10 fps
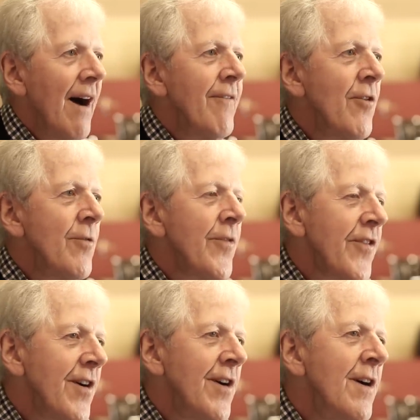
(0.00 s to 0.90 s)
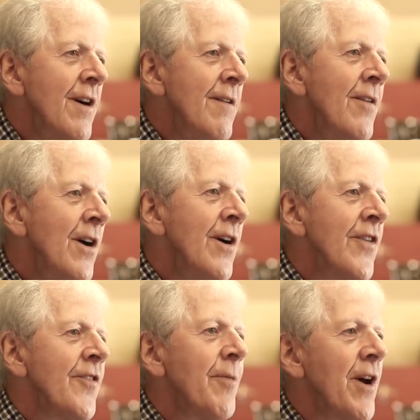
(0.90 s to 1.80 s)
Have room
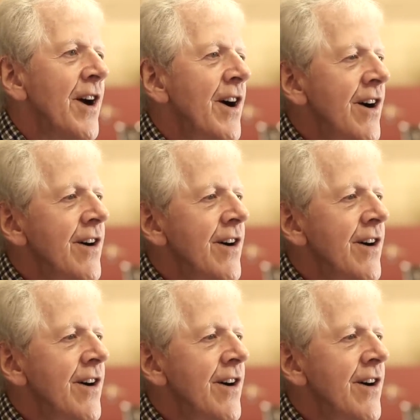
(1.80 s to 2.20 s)
service, bring